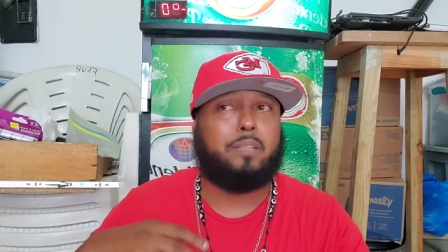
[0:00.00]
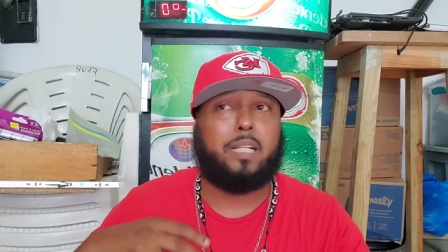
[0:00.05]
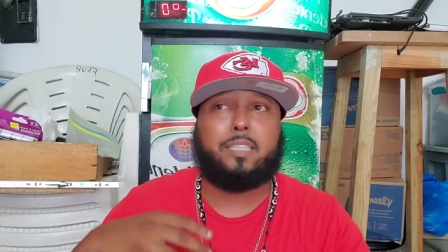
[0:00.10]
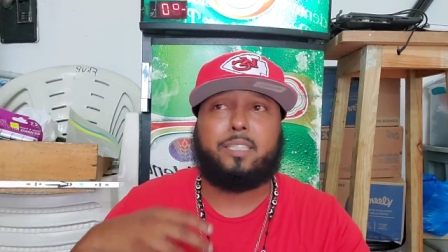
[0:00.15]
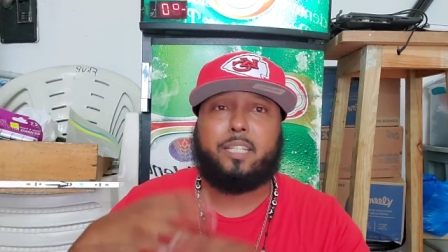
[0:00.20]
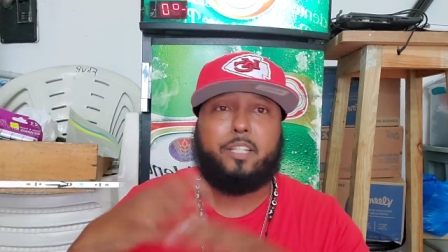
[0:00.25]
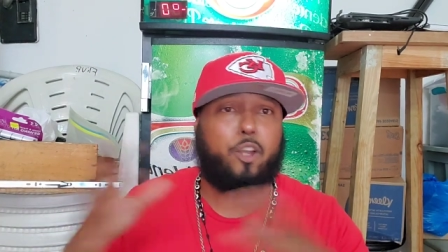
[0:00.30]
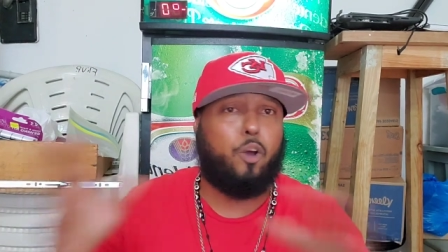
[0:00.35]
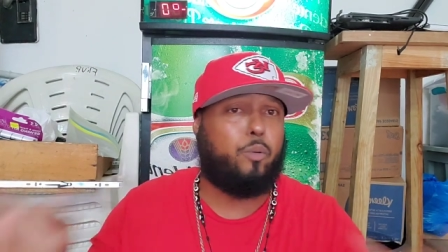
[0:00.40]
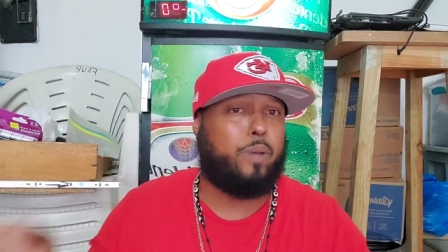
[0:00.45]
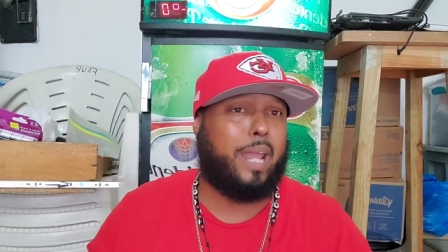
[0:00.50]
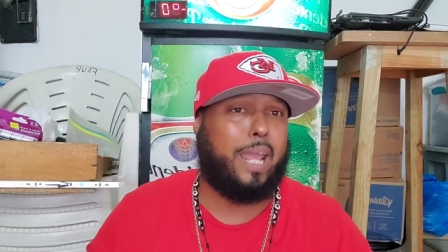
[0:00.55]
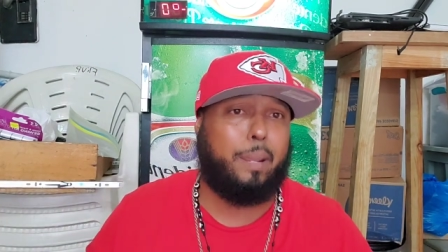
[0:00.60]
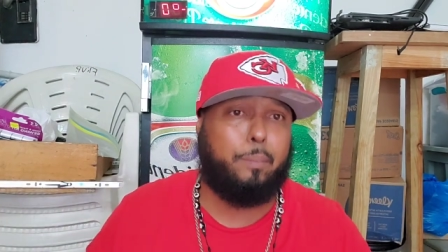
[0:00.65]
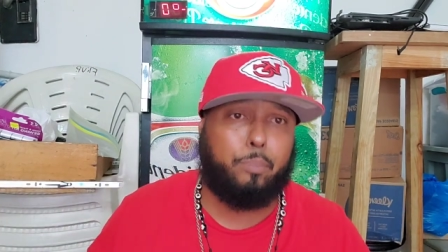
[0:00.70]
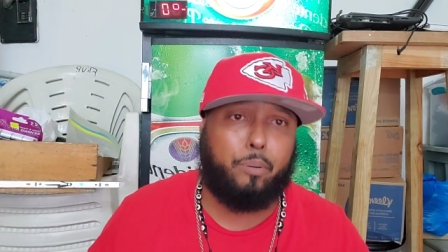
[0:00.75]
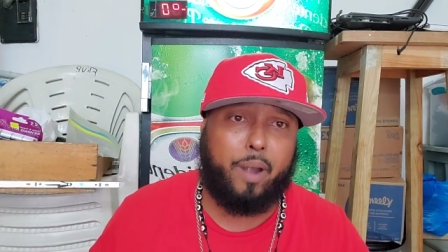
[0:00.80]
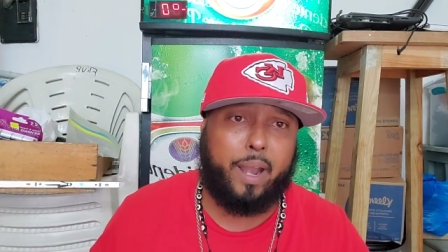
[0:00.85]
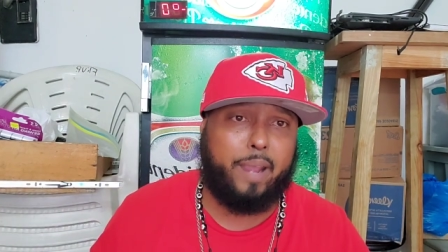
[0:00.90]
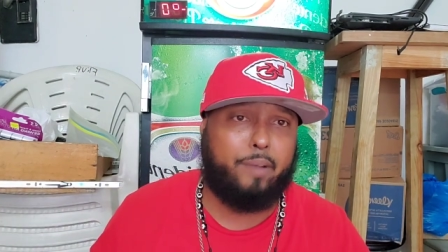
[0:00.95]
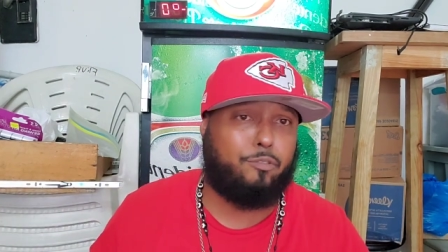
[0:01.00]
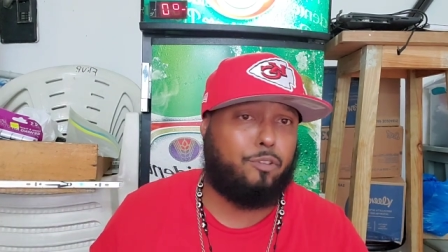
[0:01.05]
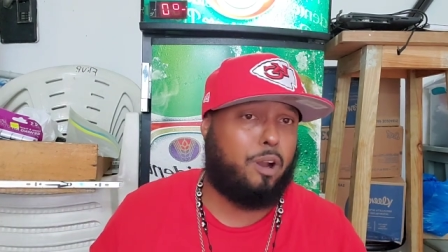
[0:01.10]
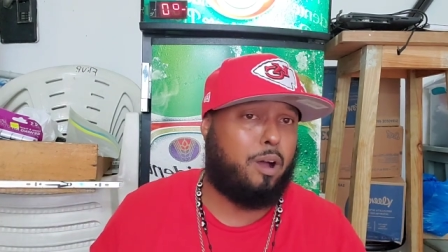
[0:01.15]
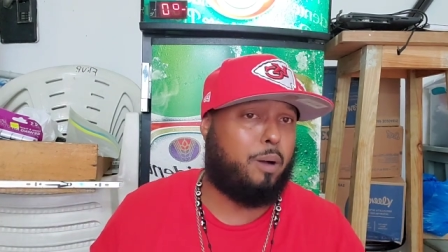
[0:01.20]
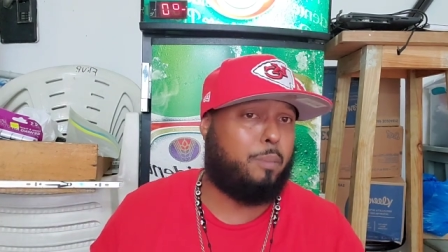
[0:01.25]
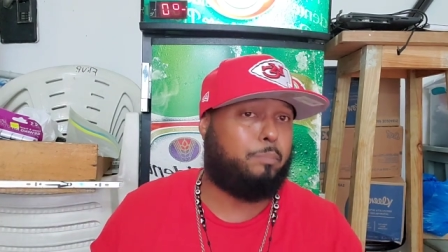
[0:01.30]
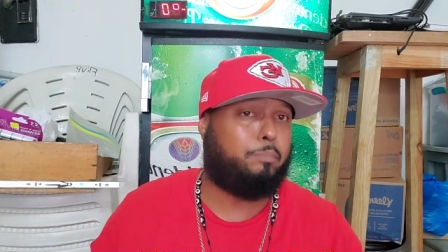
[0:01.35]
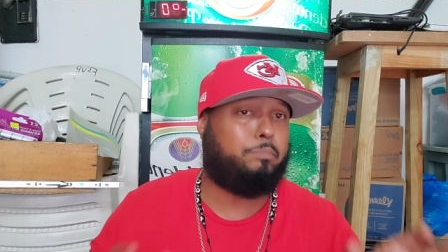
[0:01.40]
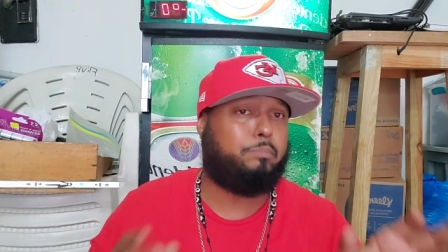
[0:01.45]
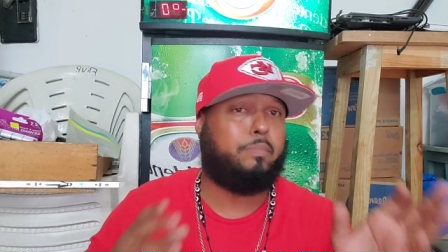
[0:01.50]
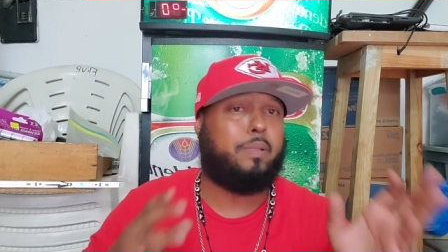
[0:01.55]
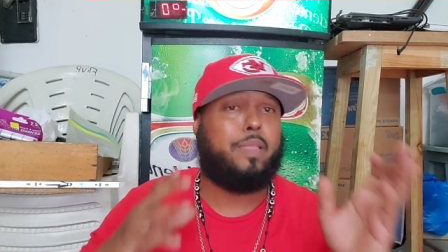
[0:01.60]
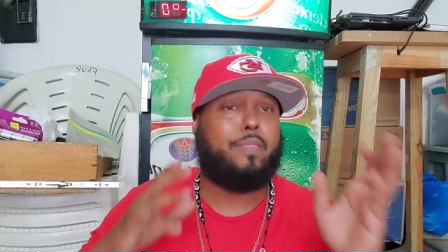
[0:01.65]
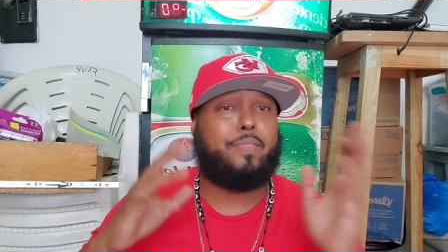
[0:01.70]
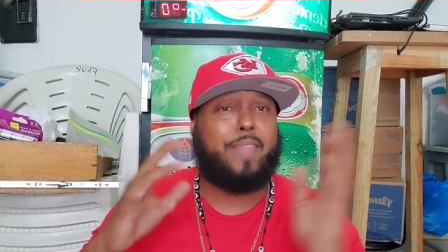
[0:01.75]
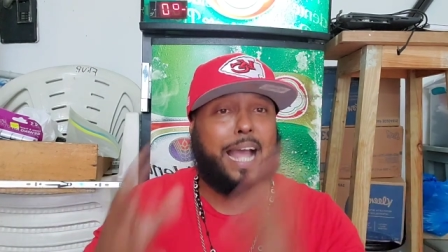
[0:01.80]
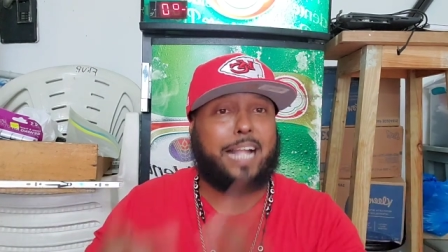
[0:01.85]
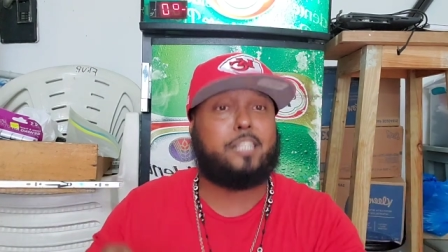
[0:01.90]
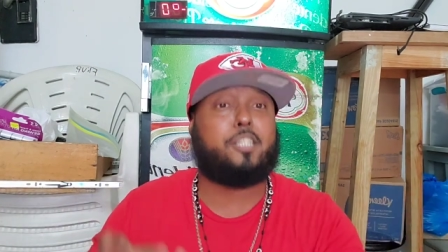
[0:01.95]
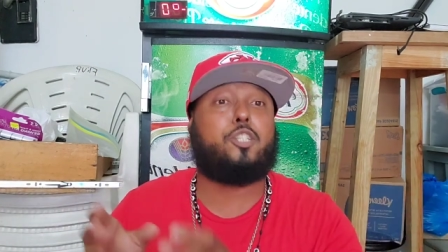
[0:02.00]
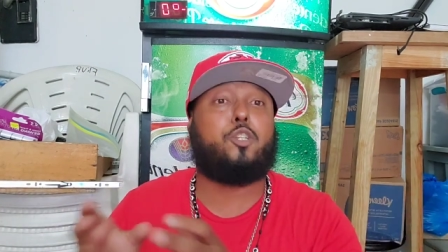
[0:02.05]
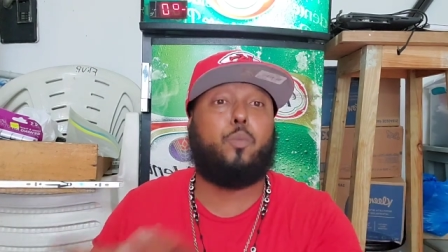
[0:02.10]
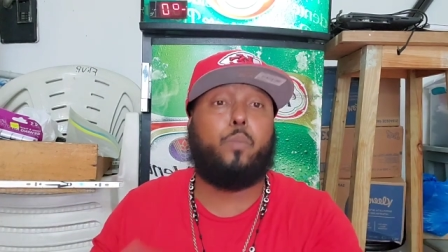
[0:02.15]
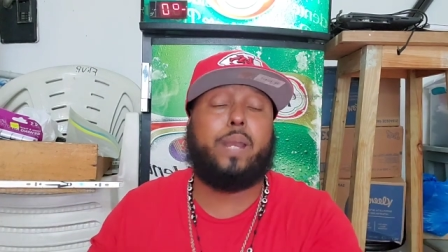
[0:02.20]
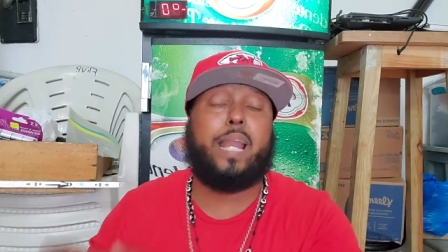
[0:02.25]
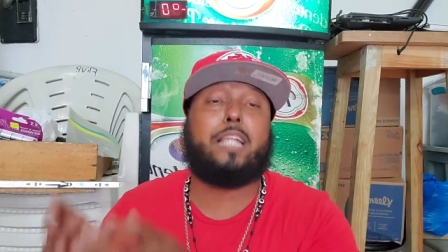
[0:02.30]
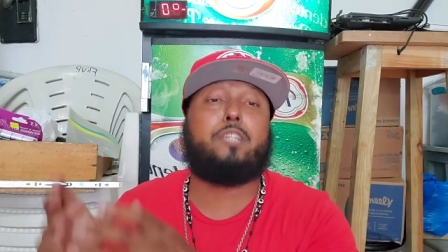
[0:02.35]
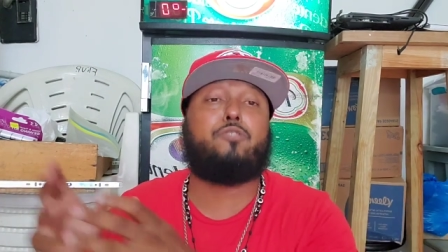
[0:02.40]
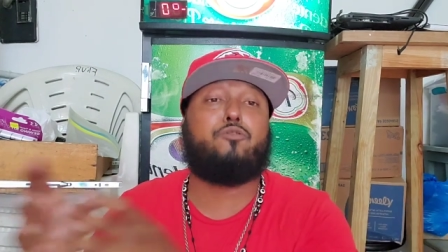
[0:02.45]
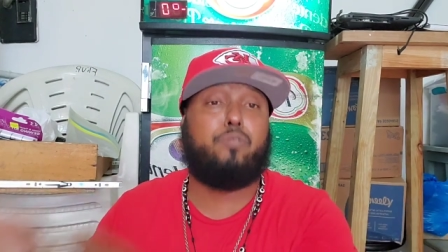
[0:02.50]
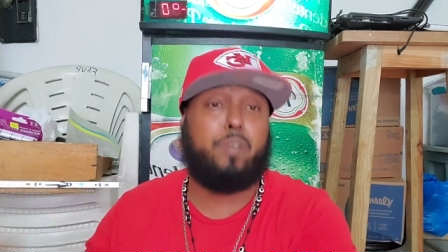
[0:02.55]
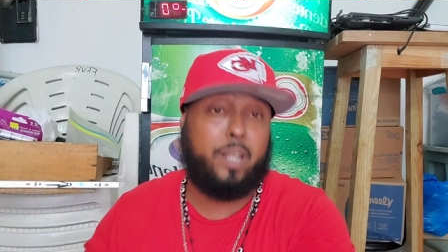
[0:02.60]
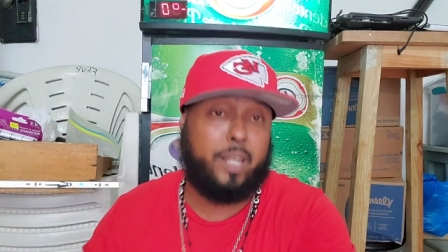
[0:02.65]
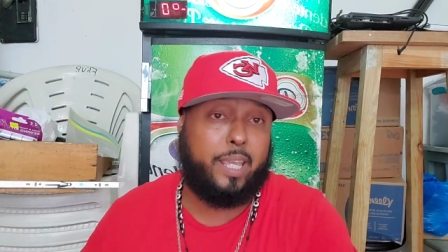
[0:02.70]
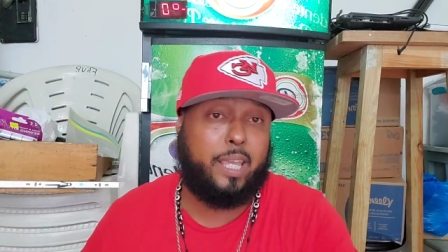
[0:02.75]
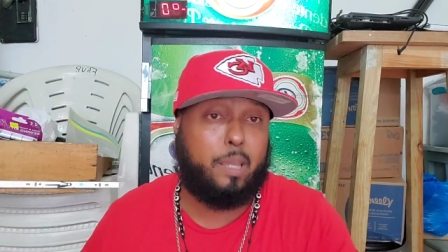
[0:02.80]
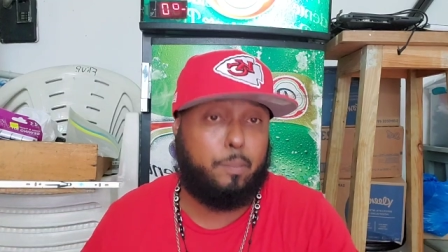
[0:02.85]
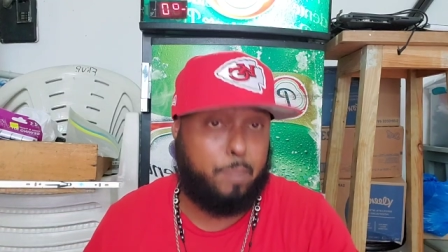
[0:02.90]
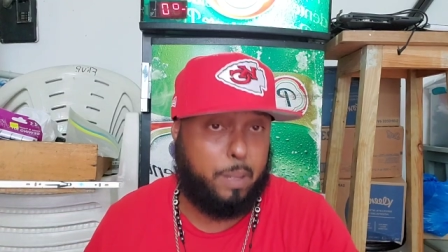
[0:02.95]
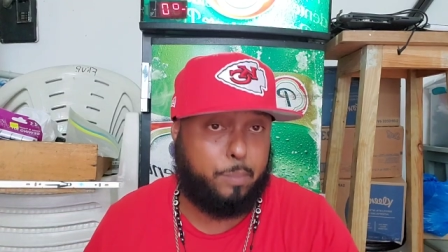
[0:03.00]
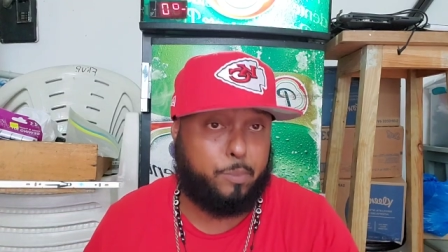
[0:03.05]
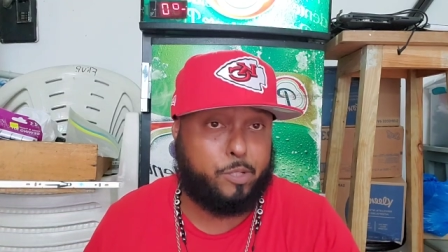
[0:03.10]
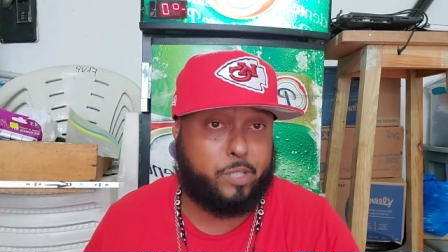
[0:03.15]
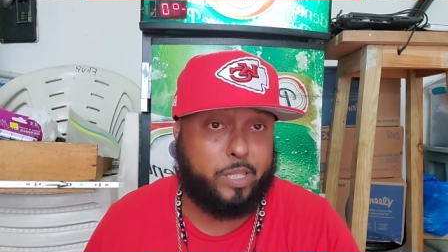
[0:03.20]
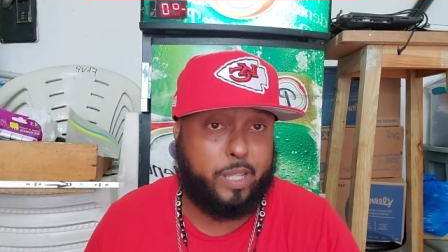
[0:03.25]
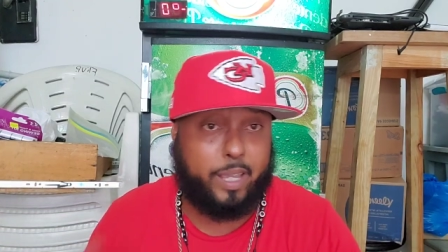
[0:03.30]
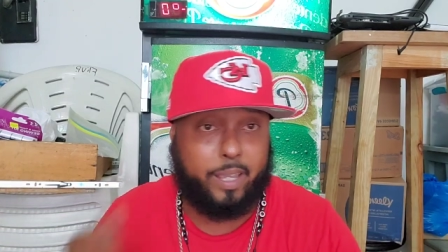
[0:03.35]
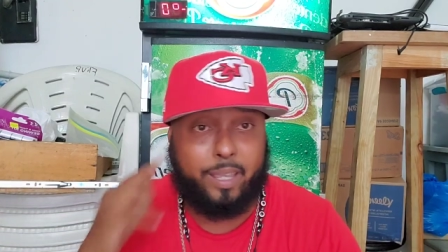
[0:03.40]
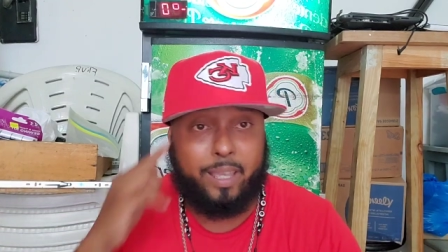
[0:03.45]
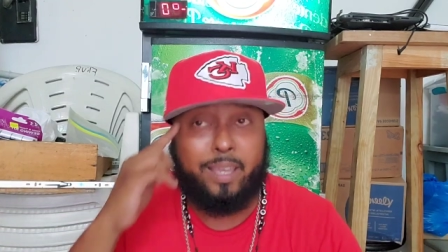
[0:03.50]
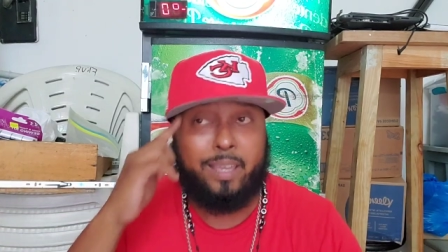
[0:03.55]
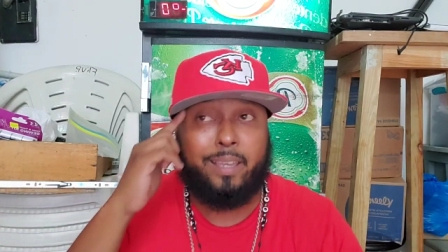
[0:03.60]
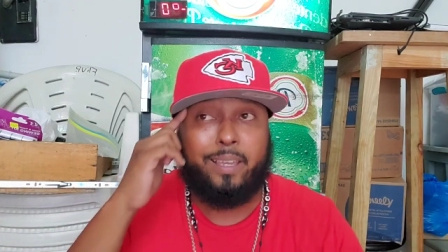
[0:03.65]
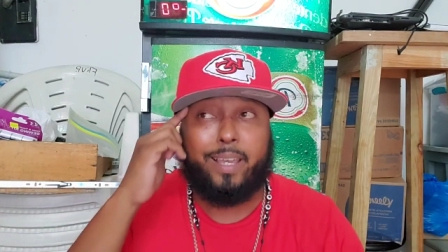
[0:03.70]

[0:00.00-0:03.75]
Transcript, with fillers: It's a no-name brand rum. That's the one that's really getting people sick.